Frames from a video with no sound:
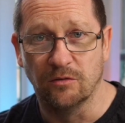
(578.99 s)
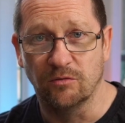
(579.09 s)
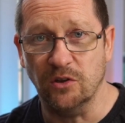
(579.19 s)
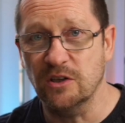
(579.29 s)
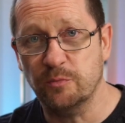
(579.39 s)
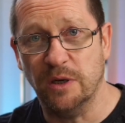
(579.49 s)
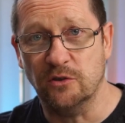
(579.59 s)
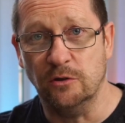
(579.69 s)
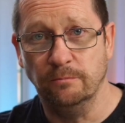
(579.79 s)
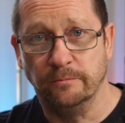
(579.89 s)
Nothing
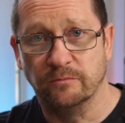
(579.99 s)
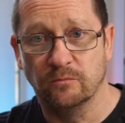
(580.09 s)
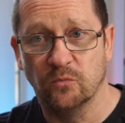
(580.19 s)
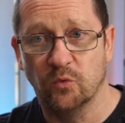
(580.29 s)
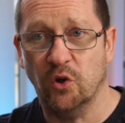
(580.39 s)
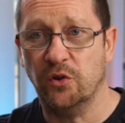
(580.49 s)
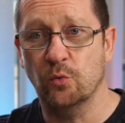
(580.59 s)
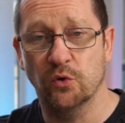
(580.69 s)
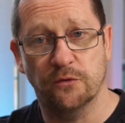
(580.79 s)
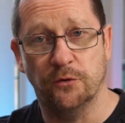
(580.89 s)
special, nothing
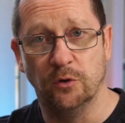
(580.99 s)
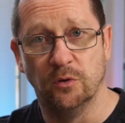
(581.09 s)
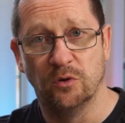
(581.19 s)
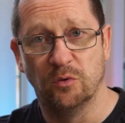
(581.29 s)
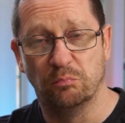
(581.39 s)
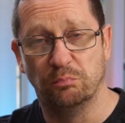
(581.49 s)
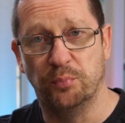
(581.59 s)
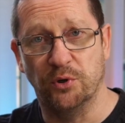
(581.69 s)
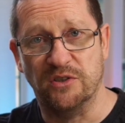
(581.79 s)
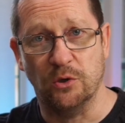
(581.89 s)
wonderful,
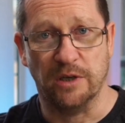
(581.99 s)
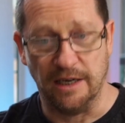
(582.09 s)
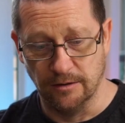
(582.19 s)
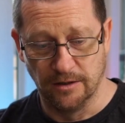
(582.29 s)
but it's okay.